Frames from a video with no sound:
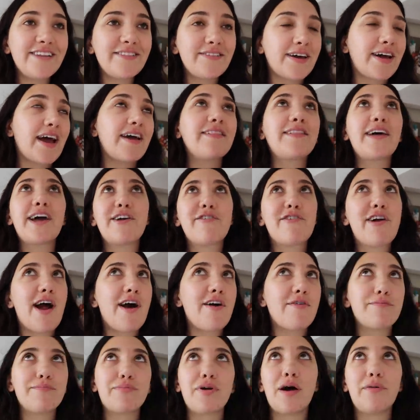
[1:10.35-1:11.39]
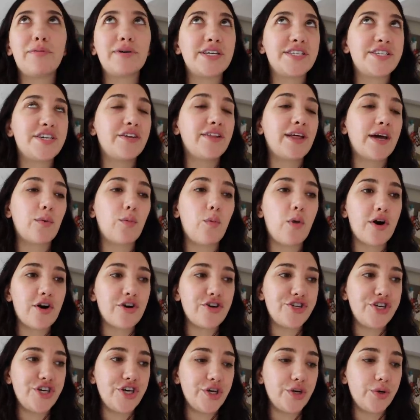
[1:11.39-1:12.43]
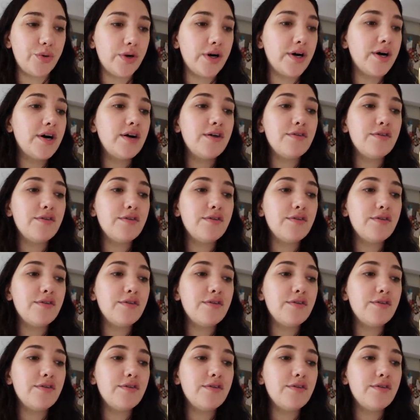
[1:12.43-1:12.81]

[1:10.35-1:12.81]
like I laid around probably till like one or two,